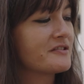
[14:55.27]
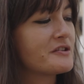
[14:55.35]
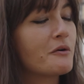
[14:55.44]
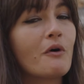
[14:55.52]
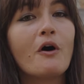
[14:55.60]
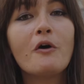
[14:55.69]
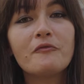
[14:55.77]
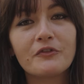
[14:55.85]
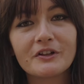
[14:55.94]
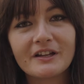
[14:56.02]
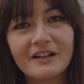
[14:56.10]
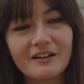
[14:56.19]
So
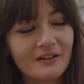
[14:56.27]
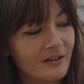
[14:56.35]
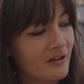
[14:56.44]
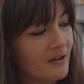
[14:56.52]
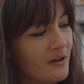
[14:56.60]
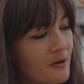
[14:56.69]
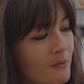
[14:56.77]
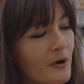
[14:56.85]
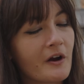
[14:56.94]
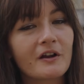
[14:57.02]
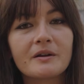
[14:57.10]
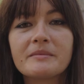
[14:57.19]
hopefully
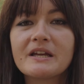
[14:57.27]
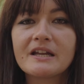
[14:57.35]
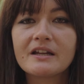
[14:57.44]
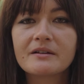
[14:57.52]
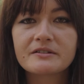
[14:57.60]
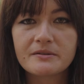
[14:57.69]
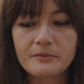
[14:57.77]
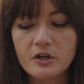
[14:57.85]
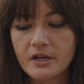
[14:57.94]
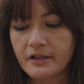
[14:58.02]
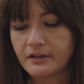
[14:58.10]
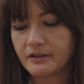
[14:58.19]
we're gonna be eating some
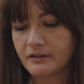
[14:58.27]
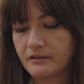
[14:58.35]
good